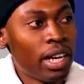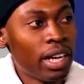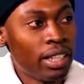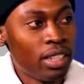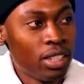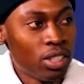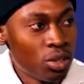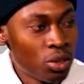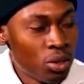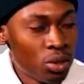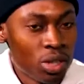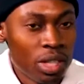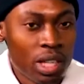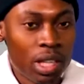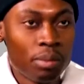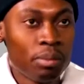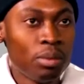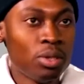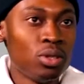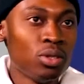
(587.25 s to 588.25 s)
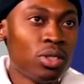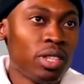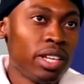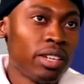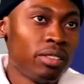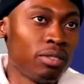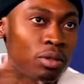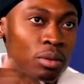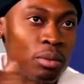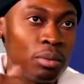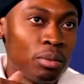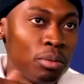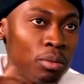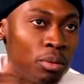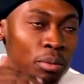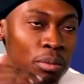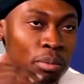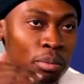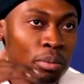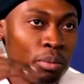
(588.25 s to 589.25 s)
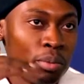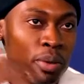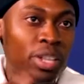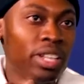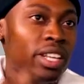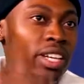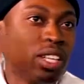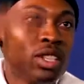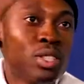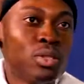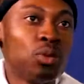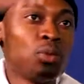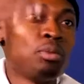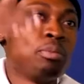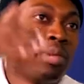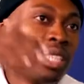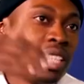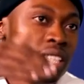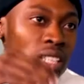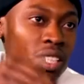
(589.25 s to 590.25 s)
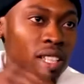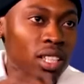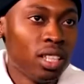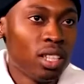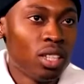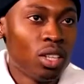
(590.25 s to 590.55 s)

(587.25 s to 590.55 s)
I need you to help you to get from point A to B